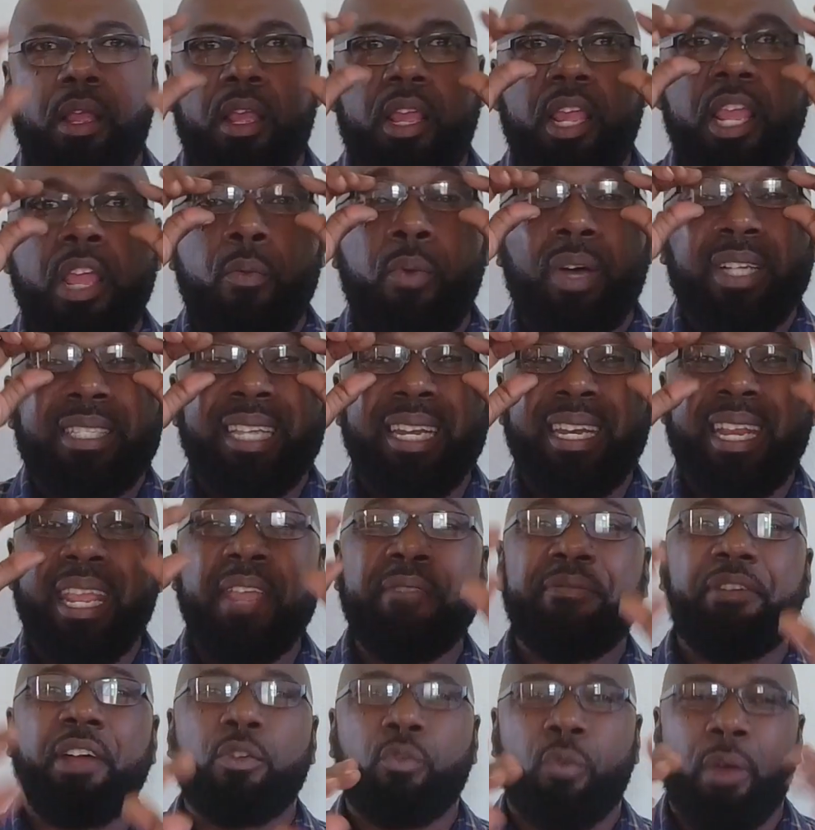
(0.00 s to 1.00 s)
He wasn't
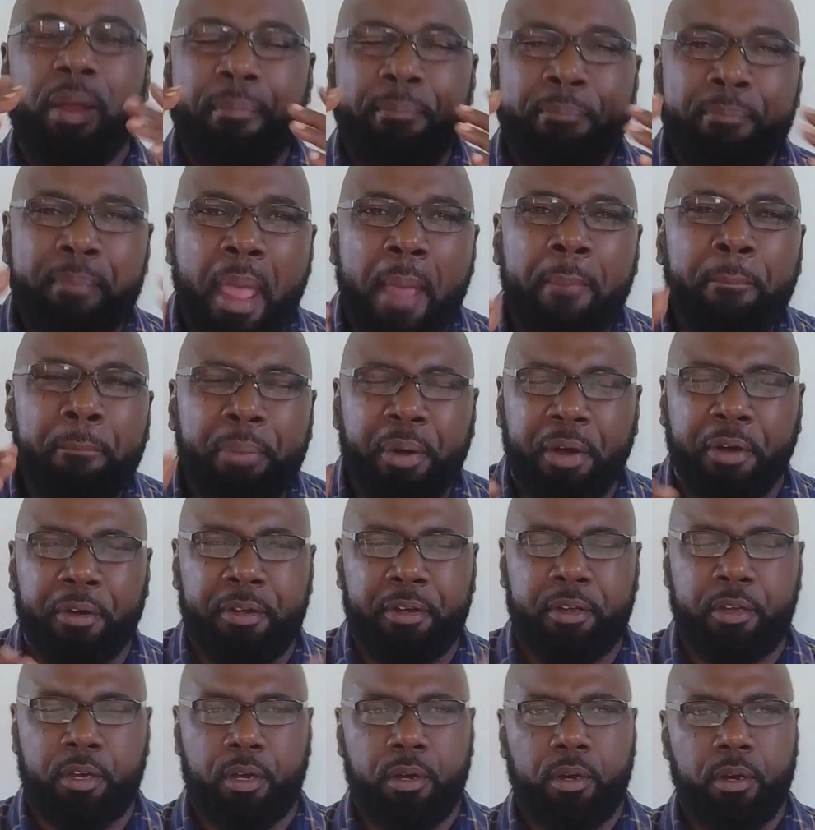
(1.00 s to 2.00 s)
even
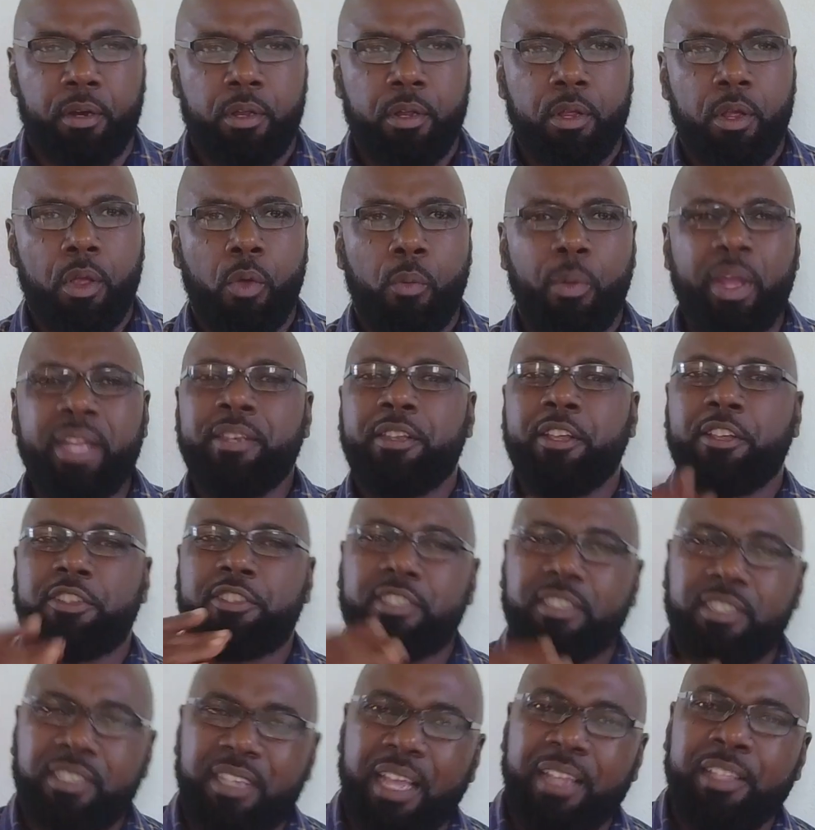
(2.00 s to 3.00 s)
remembered when the
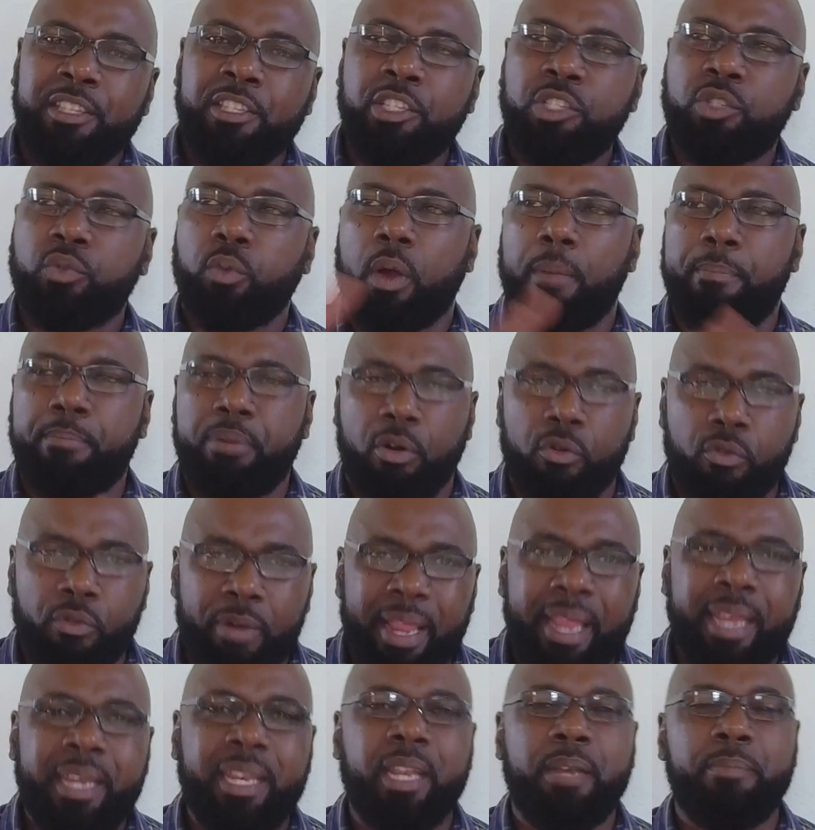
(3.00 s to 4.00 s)
sons were
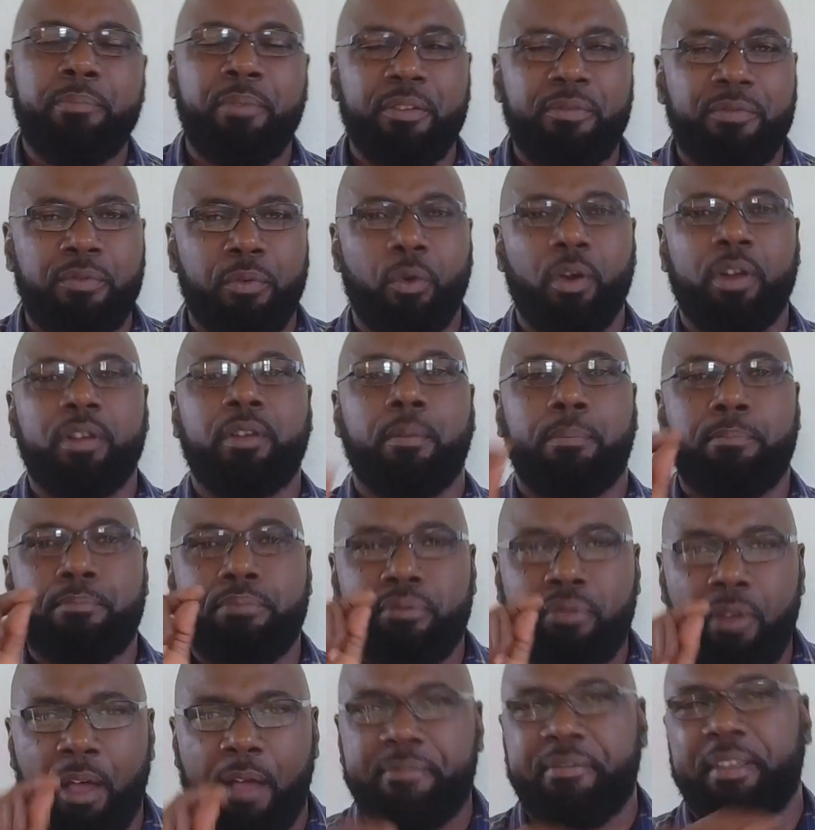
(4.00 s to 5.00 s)
paraded before the
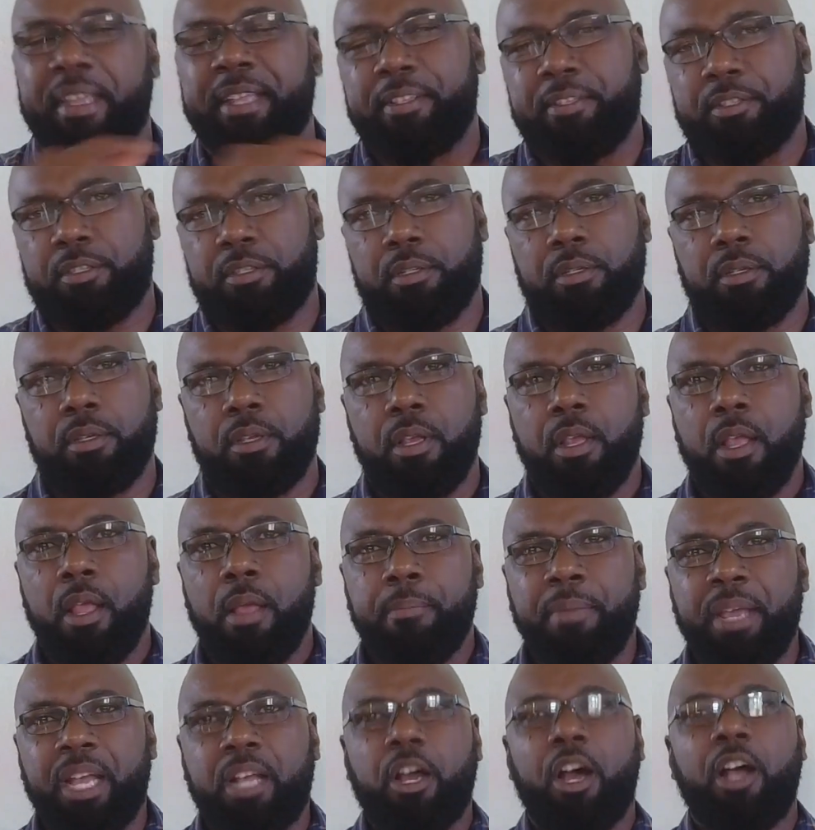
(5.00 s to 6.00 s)
prophet,
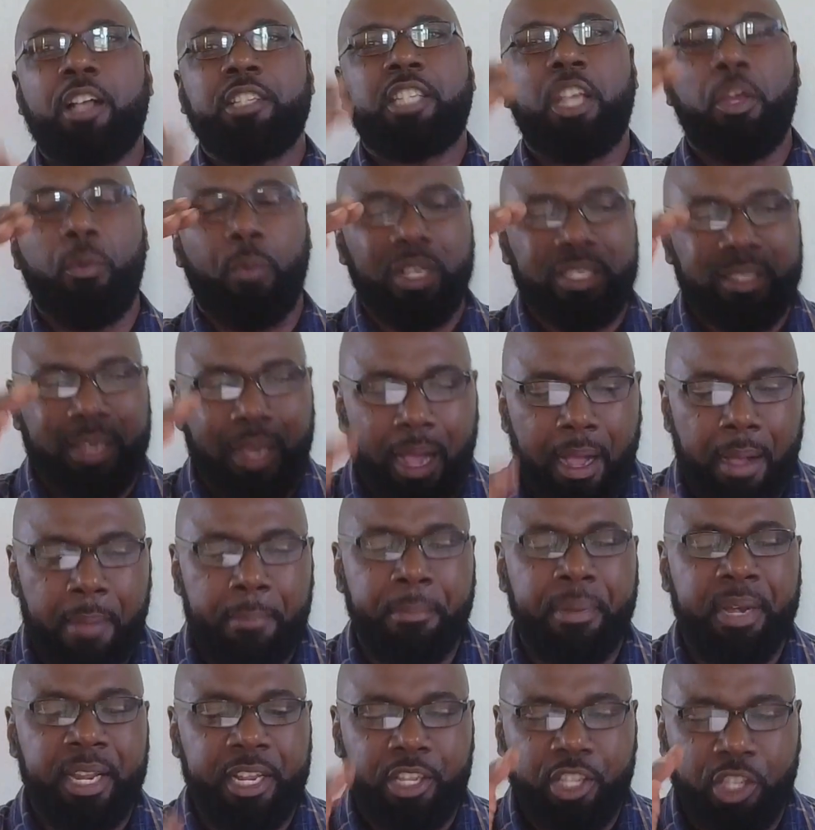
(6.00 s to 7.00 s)
because he was
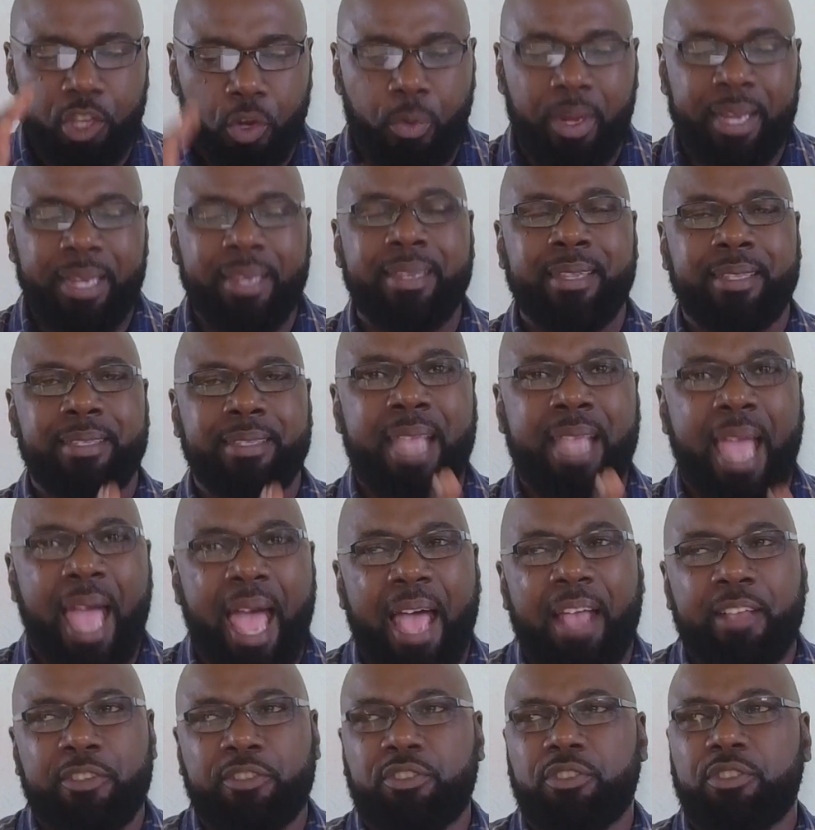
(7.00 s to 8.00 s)
humbly doing
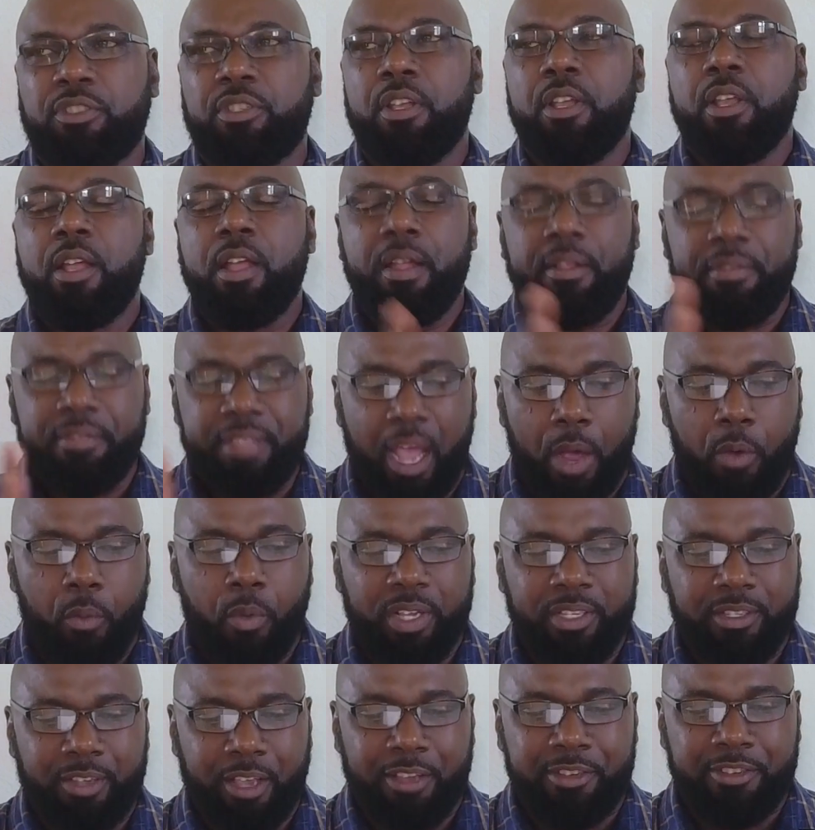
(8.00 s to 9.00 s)
task that
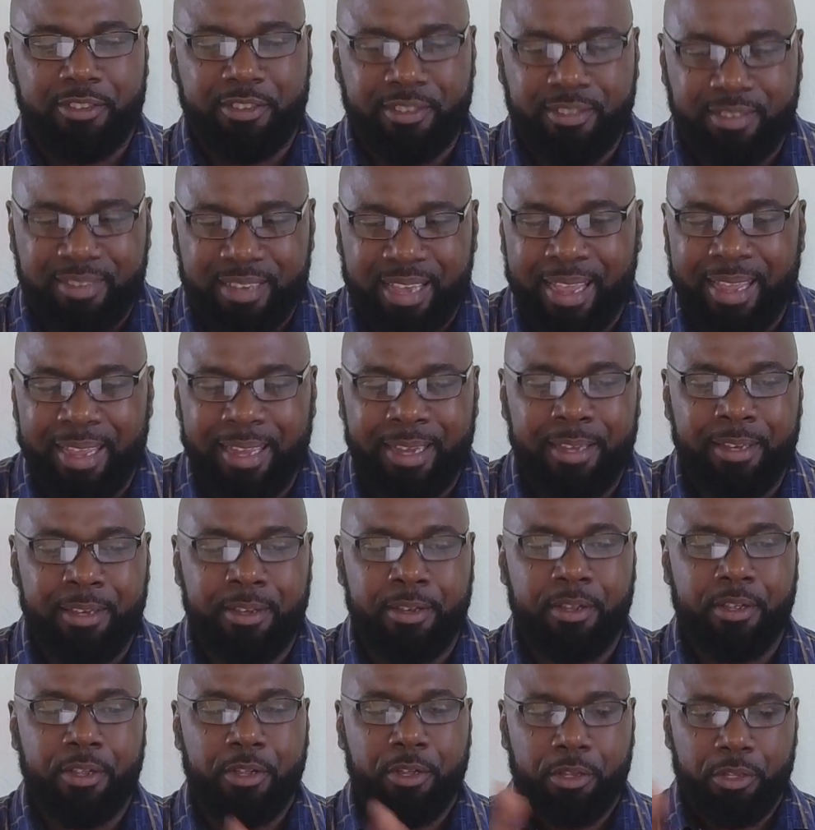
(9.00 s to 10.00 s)
was
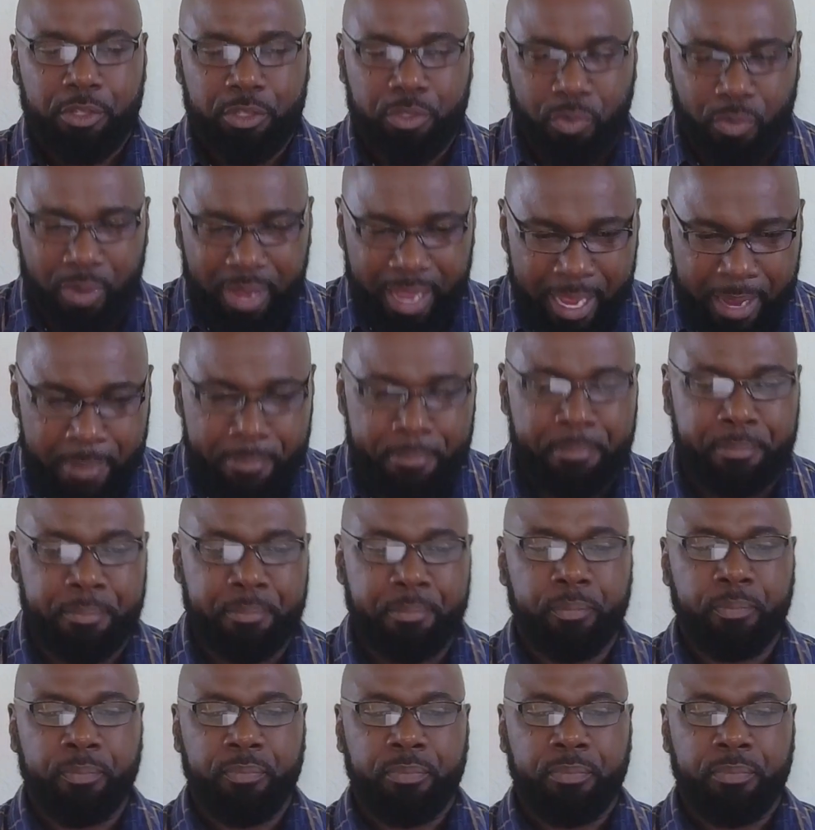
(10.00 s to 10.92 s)
assigned to him.